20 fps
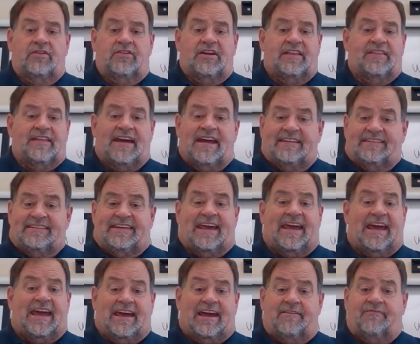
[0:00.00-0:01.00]
then that's
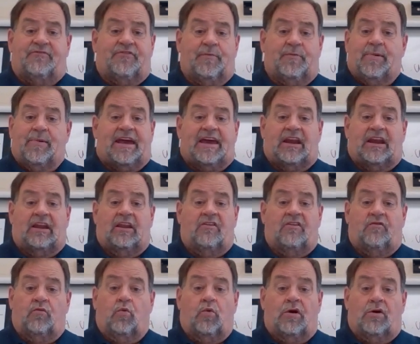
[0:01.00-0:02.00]
half the battle
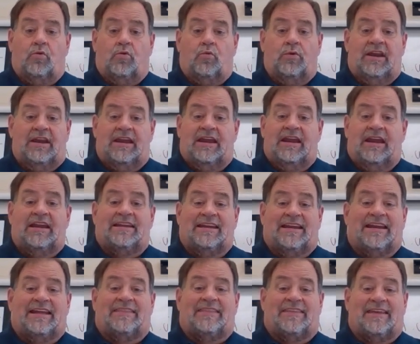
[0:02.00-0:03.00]
of what we need
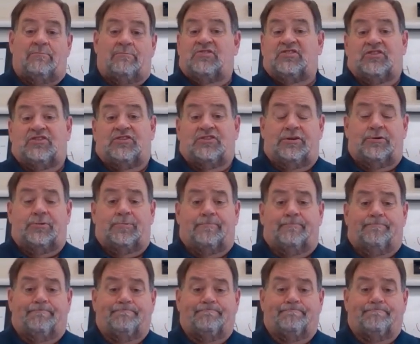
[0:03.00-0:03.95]
to get them to do.